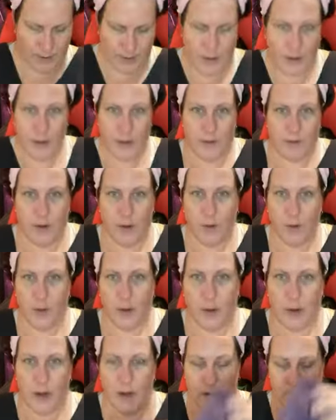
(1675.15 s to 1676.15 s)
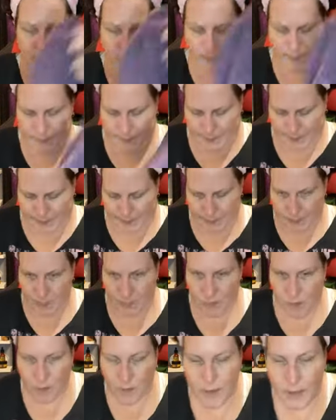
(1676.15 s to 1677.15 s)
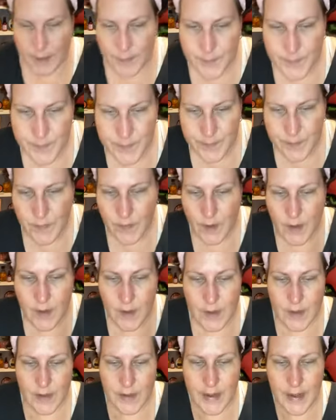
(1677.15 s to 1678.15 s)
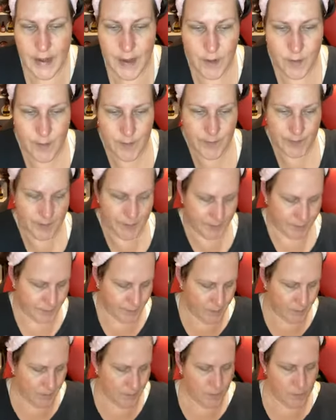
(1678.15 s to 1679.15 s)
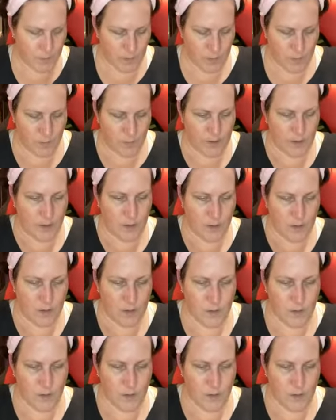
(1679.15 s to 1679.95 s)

Everywhere. Okay. Now, we are